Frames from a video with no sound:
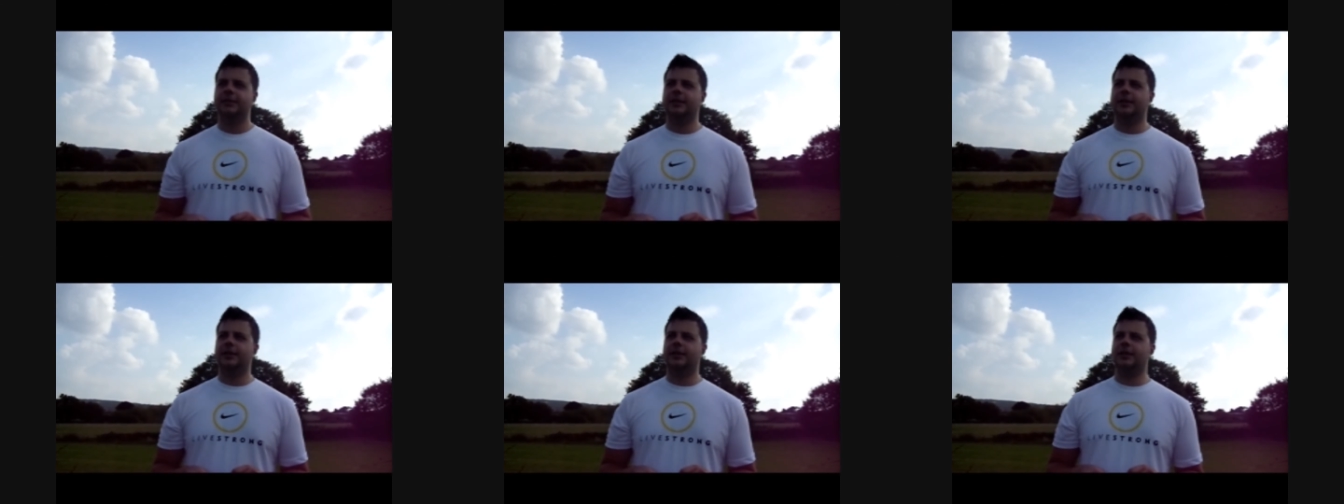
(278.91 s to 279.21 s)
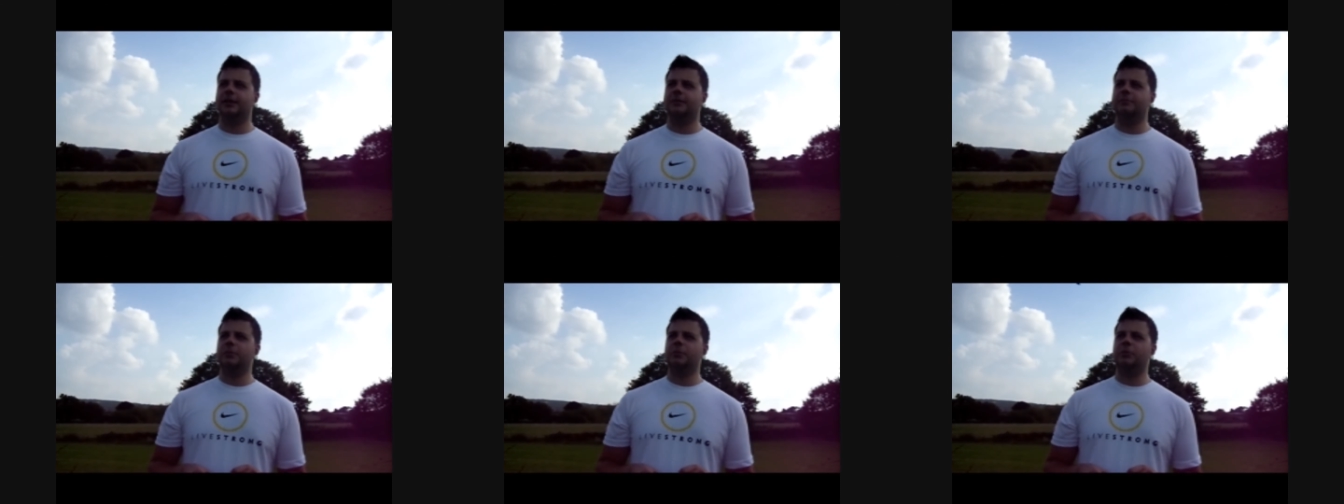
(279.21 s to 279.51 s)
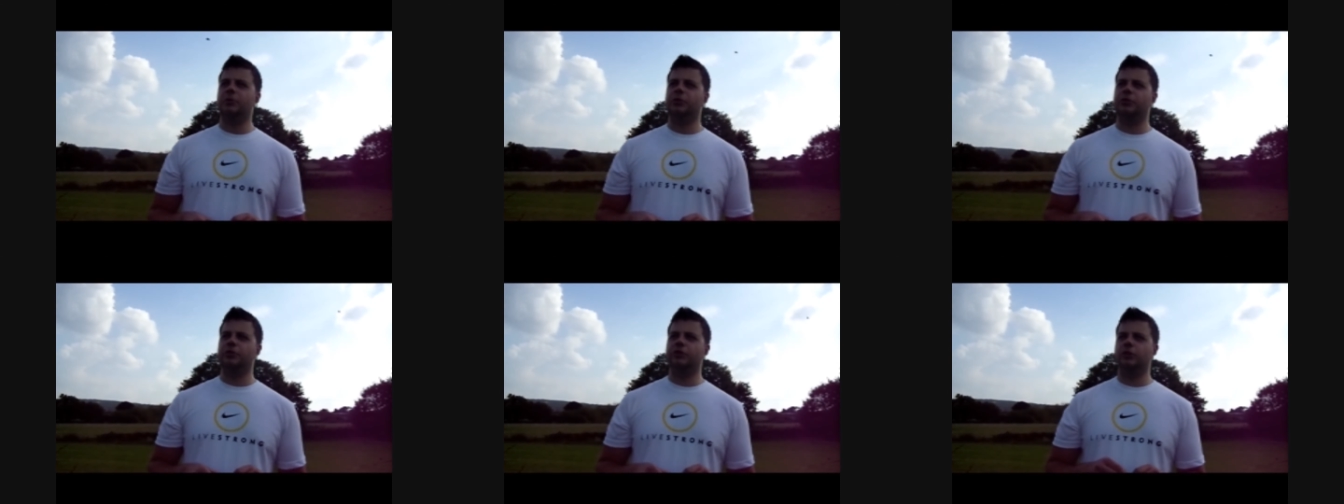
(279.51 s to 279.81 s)
uh, my
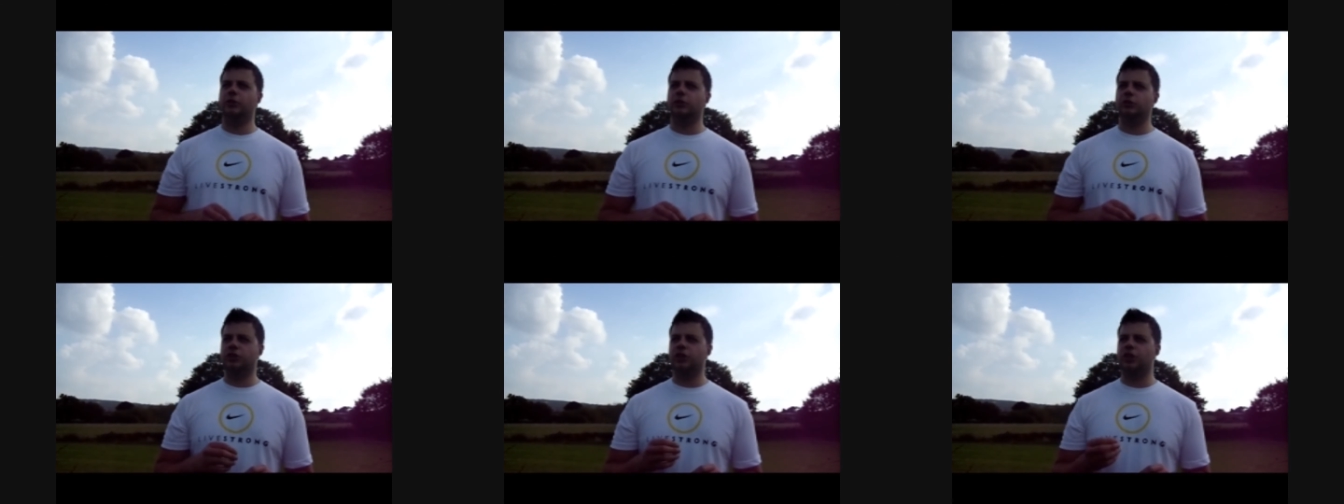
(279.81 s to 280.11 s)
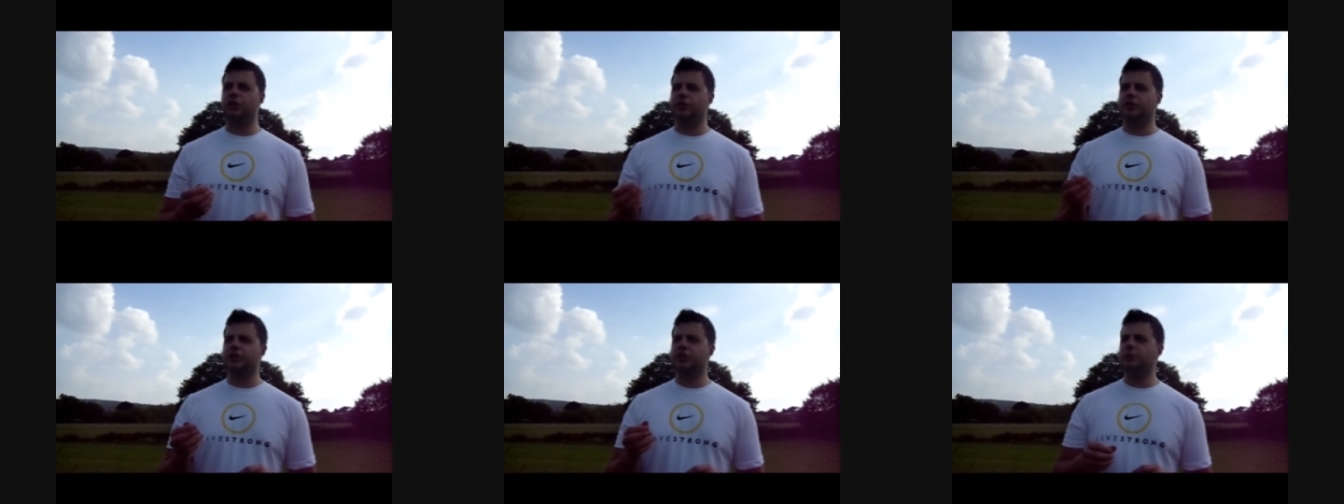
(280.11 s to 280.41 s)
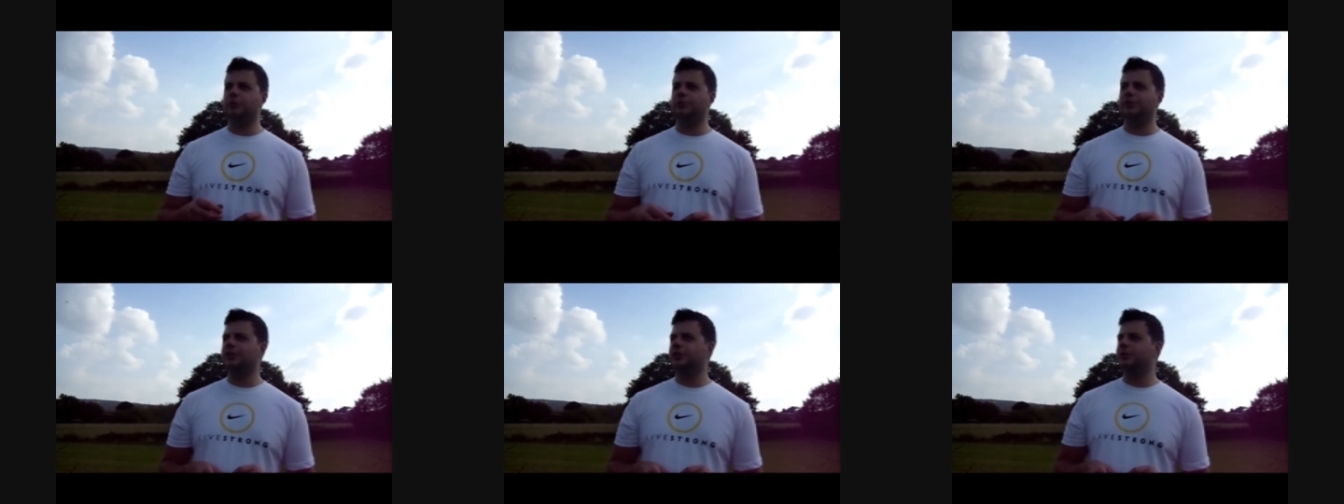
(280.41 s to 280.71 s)
brother-in-law's got the
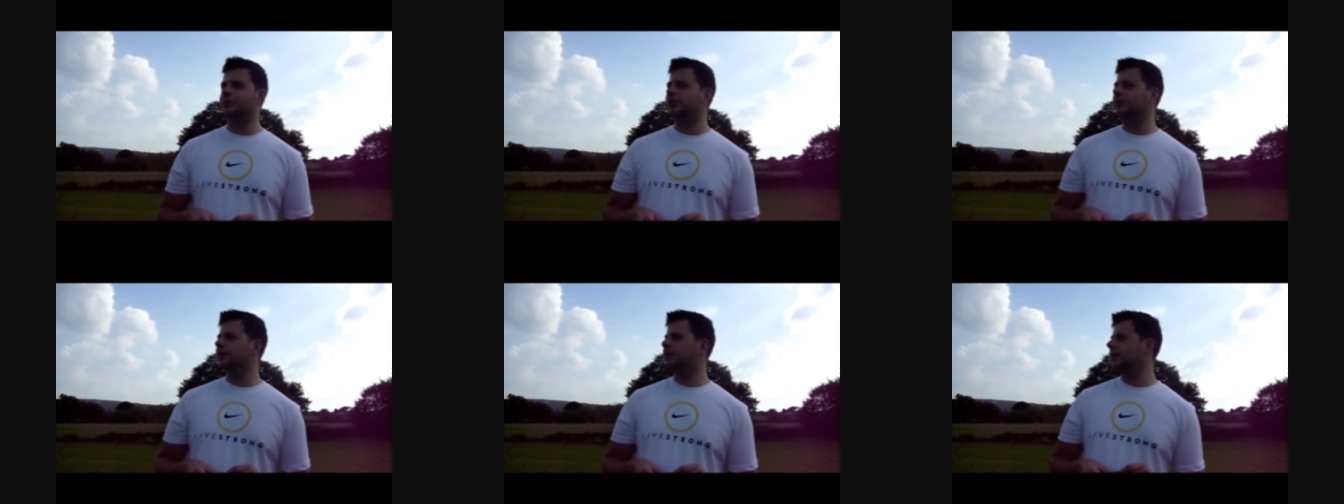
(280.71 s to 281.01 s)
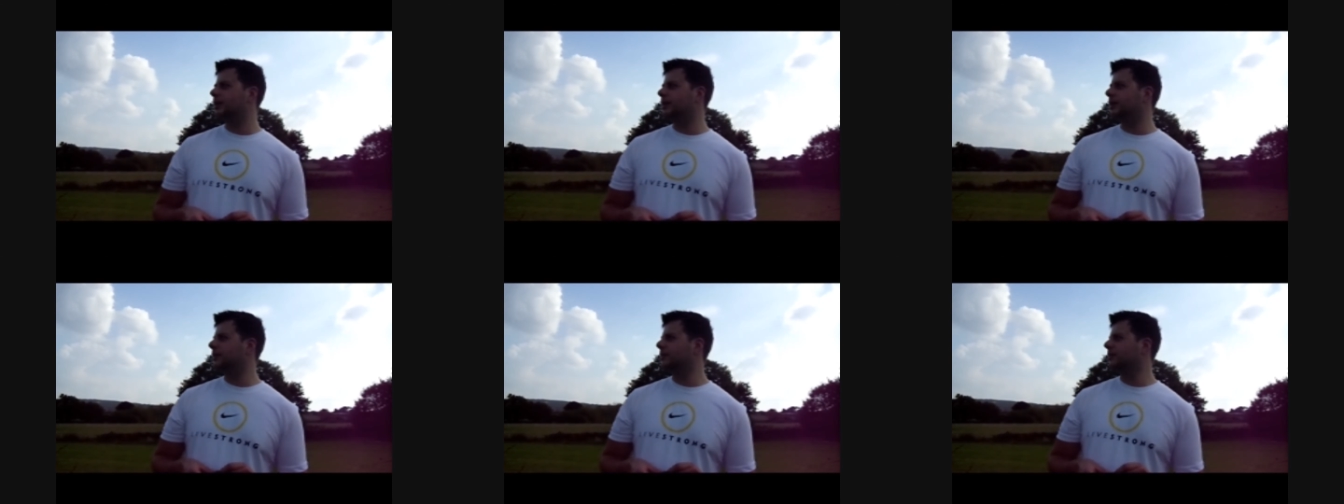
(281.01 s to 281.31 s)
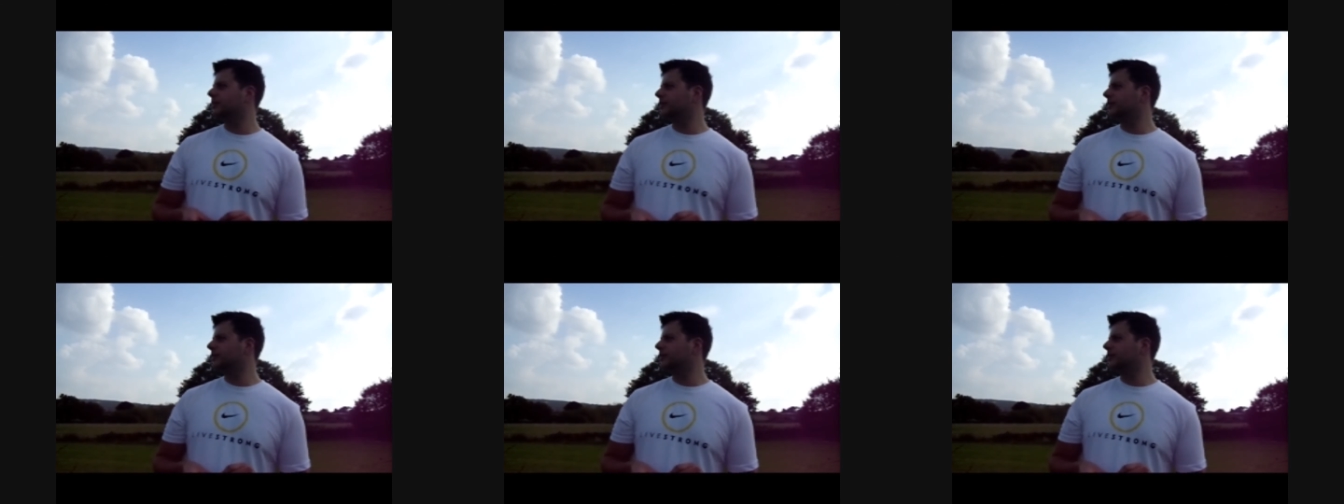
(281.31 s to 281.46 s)
2-2 and uh,